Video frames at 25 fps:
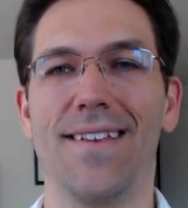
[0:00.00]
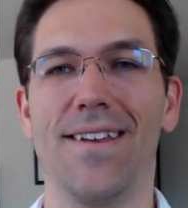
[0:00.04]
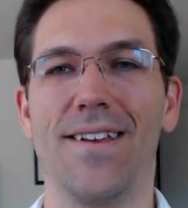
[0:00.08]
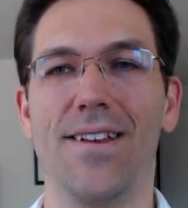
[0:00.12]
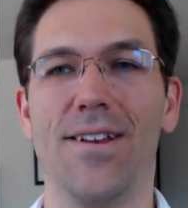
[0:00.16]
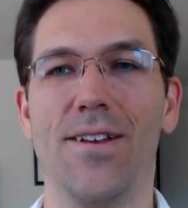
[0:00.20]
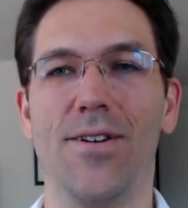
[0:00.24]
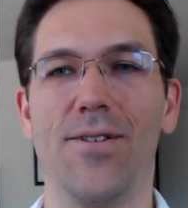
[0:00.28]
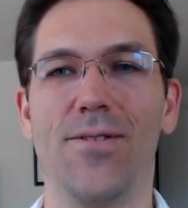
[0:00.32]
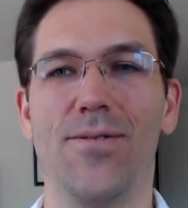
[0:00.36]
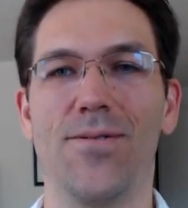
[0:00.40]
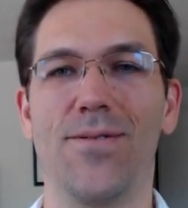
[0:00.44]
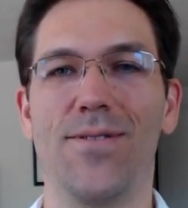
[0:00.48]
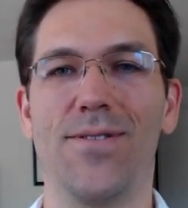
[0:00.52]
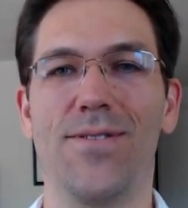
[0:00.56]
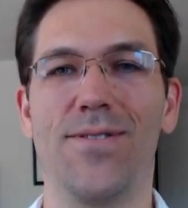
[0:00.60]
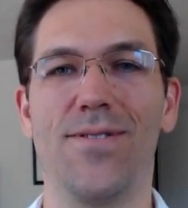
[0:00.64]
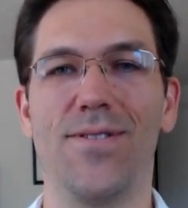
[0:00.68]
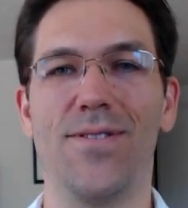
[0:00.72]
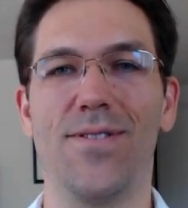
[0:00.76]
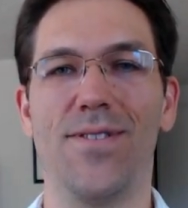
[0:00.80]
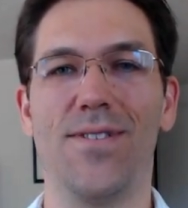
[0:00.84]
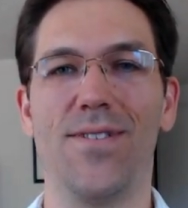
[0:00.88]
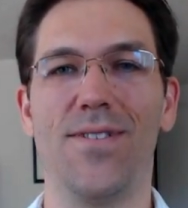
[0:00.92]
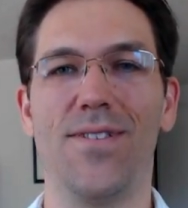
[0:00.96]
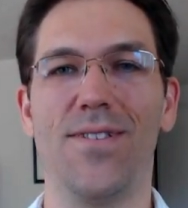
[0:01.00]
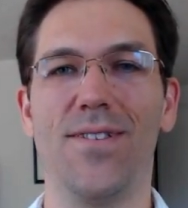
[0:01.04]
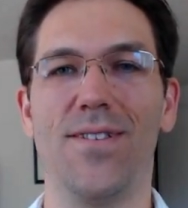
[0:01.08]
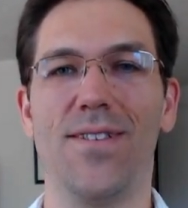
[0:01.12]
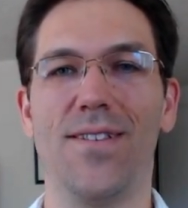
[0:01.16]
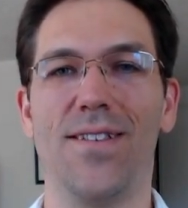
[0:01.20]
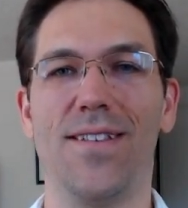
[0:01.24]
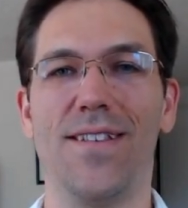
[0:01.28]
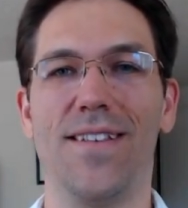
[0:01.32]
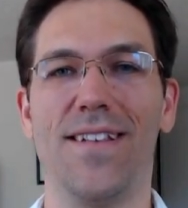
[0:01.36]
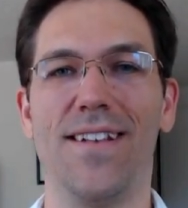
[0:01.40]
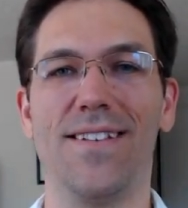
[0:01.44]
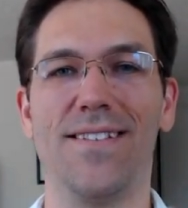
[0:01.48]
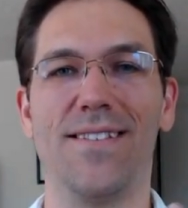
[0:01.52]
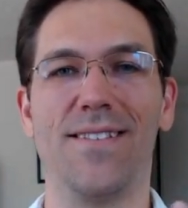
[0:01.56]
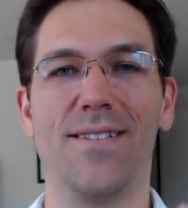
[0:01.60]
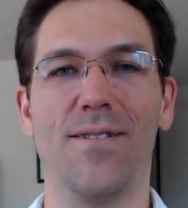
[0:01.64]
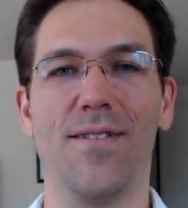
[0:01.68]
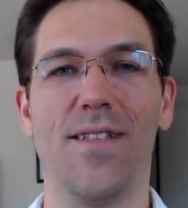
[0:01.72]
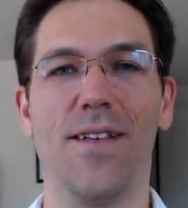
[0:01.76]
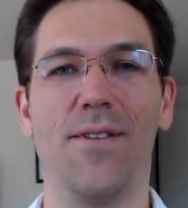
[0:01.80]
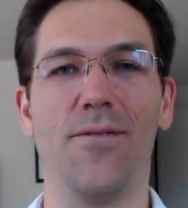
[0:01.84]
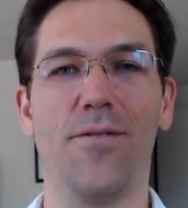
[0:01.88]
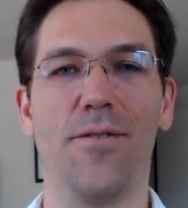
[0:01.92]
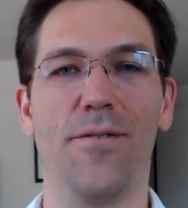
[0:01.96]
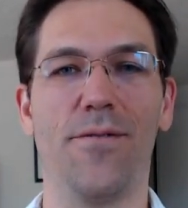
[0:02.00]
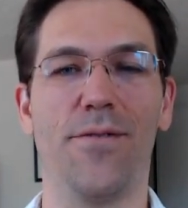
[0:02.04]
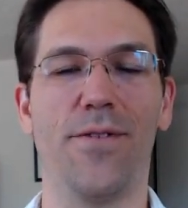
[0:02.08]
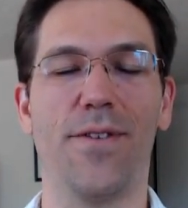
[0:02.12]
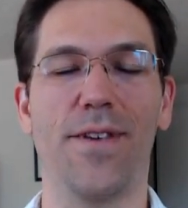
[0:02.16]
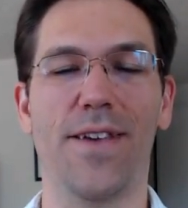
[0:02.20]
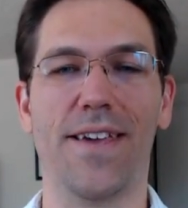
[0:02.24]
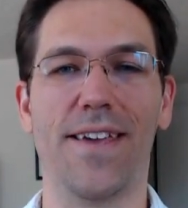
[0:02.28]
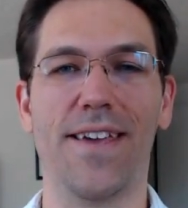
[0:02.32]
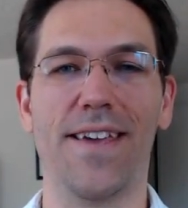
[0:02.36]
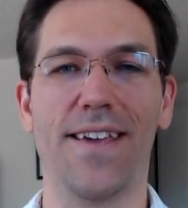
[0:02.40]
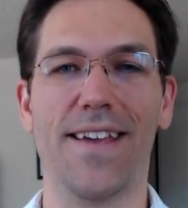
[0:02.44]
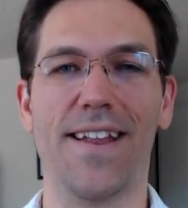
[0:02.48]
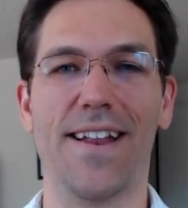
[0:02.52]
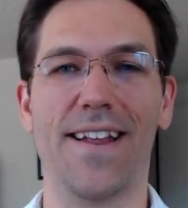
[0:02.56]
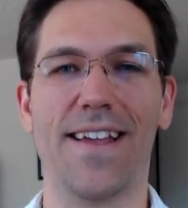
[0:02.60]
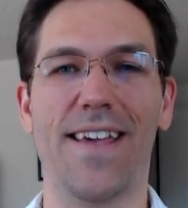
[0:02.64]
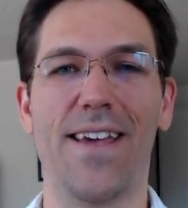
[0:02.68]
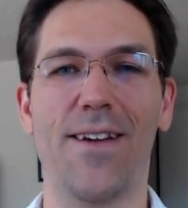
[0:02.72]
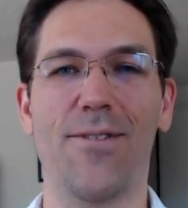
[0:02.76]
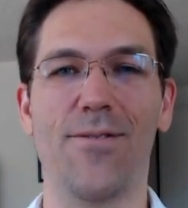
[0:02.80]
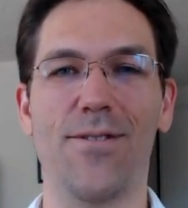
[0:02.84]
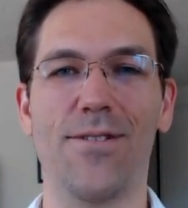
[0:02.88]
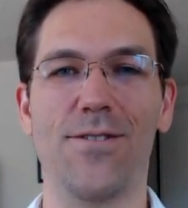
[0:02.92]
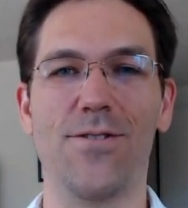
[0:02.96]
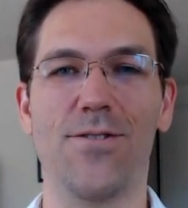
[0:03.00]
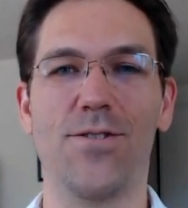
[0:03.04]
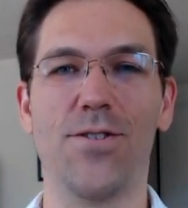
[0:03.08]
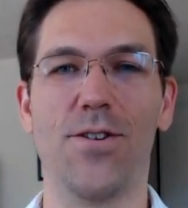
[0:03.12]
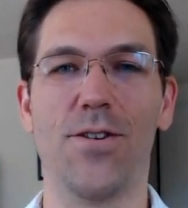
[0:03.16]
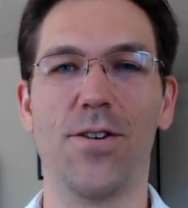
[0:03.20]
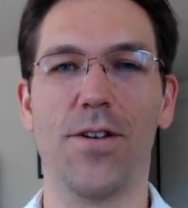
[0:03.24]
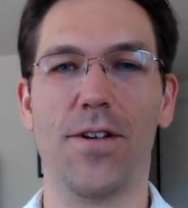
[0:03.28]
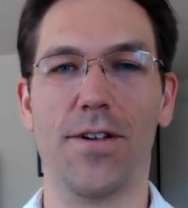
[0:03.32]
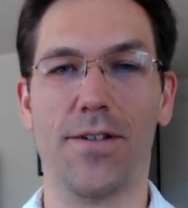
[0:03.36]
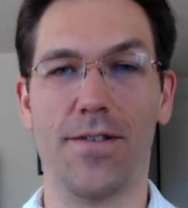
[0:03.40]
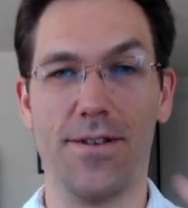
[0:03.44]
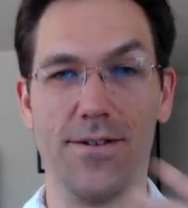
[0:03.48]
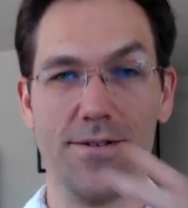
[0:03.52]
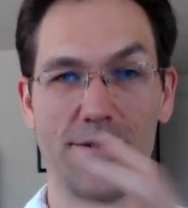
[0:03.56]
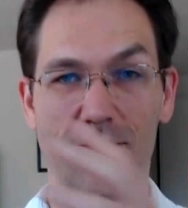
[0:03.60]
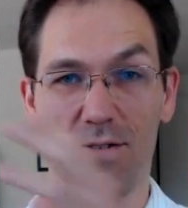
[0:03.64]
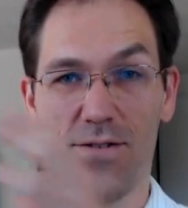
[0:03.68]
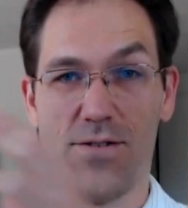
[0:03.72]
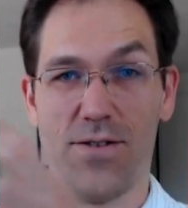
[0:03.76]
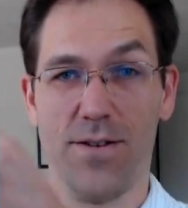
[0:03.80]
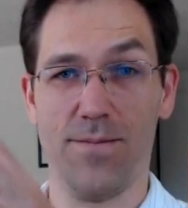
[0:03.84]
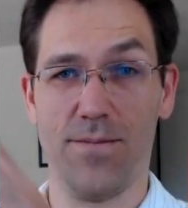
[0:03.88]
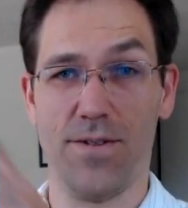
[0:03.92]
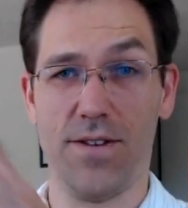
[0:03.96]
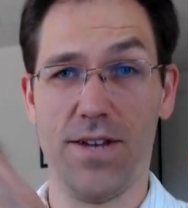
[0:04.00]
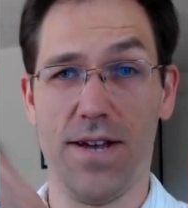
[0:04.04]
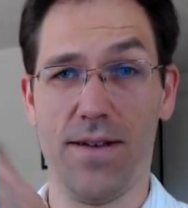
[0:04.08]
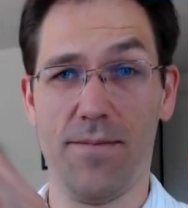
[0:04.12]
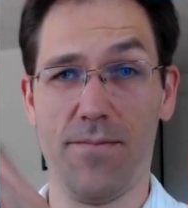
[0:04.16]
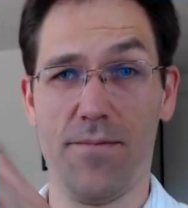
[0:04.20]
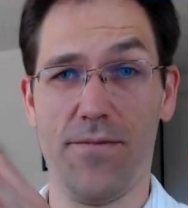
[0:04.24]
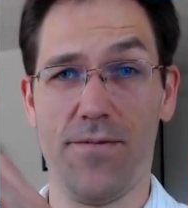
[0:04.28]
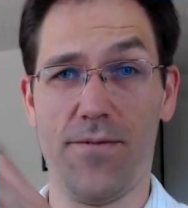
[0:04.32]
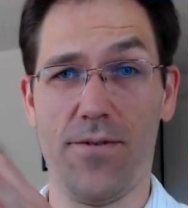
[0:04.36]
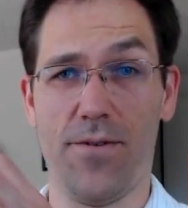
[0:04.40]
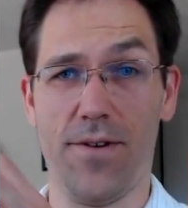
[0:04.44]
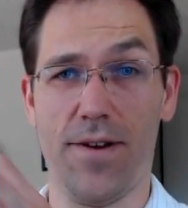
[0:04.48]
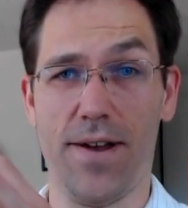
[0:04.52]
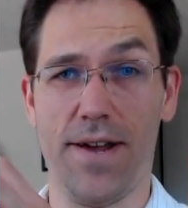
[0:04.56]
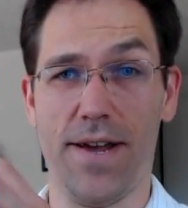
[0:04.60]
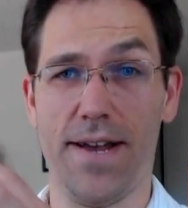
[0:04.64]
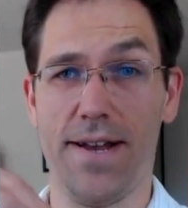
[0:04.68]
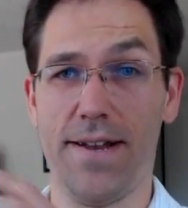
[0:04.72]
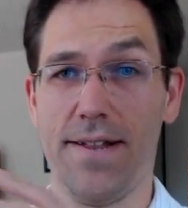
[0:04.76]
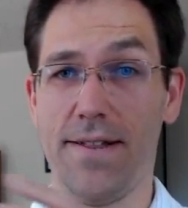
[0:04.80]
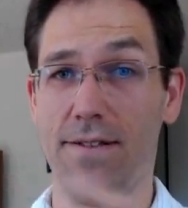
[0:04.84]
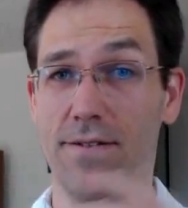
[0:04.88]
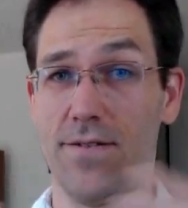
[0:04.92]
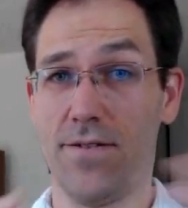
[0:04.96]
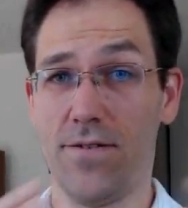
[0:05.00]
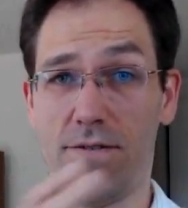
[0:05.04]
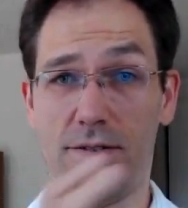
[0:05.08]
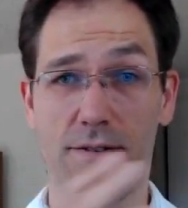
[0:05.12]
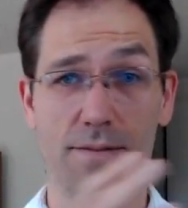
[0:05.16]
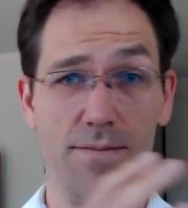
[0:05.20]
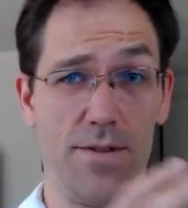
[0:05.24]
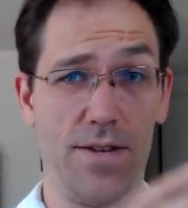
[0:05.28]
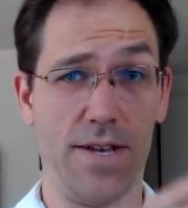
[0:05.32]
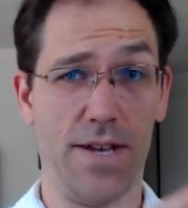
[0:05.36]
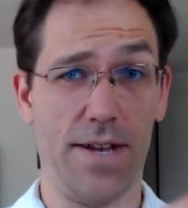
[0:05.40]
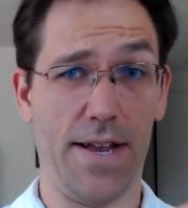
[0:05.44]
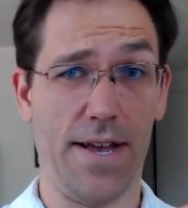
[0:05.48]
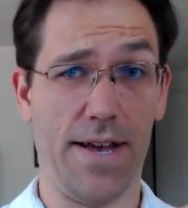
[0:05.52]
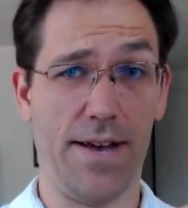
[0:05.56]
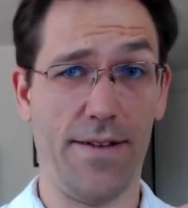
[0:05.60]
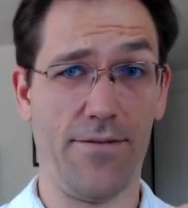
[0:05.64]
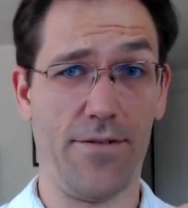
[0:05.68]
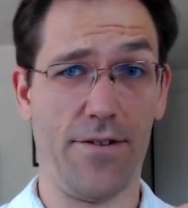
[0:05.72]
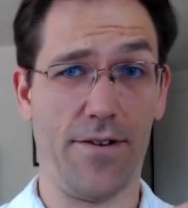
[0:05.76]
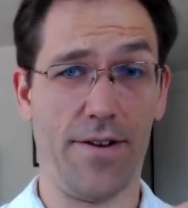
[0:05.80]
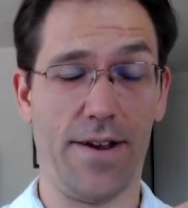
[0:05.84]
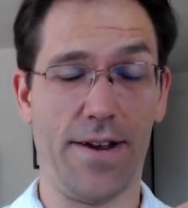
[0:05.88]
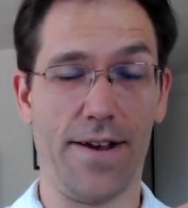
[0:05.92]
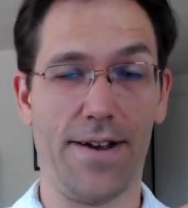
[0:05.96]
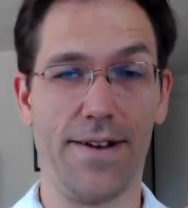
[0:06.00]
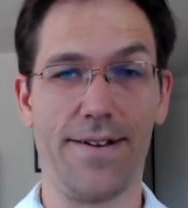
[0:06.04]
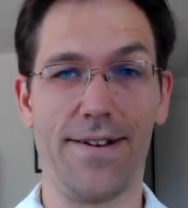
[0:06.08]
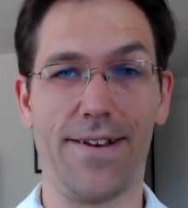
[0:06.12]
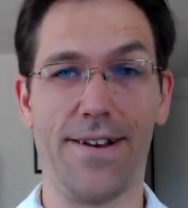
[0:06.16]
it's a level of thinking, and I can't really show you. Like, this is Jim's head beforehand, and this is Jim's head afterhand.